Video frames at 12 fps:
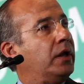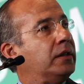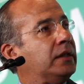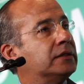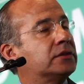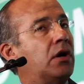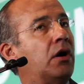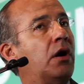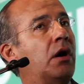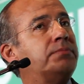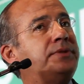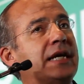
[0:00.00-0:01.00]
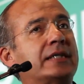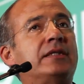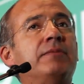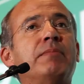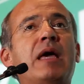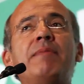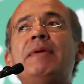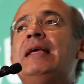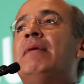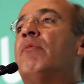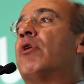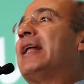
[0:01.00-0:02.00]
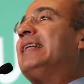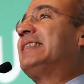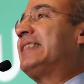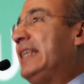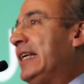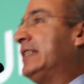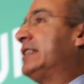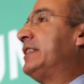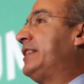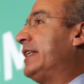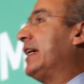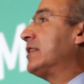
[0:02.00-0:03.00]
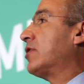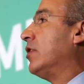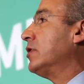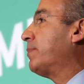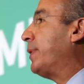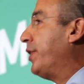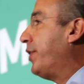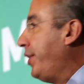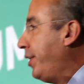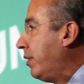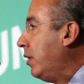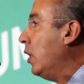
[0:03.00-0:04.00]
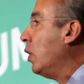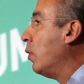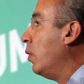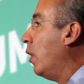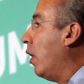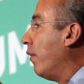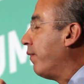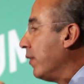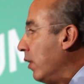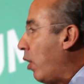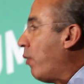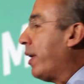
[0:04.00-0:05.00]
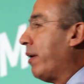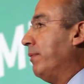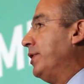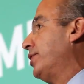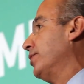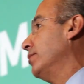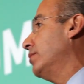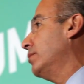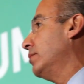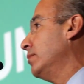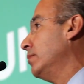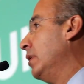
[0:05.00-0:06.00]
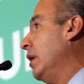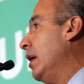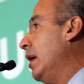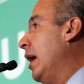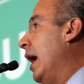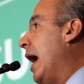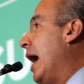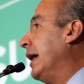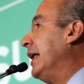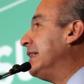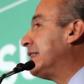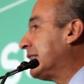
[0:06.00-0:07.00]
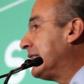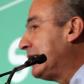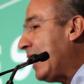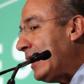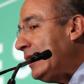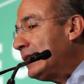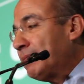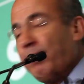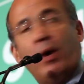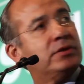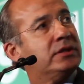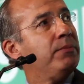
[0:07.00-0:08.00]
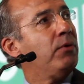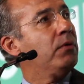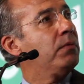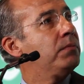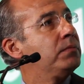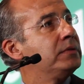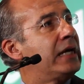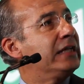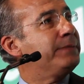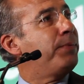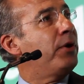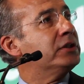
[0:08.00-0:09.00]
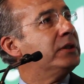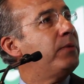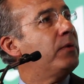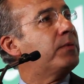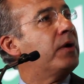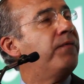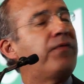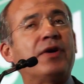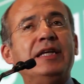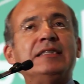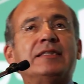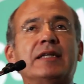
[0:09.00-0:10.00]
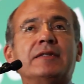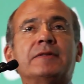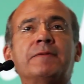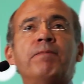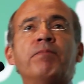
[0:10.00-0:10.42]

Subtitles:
in this objective, maybe more than 6 gigatons per year of lower emissions. And that is possible. That is possible, for instance,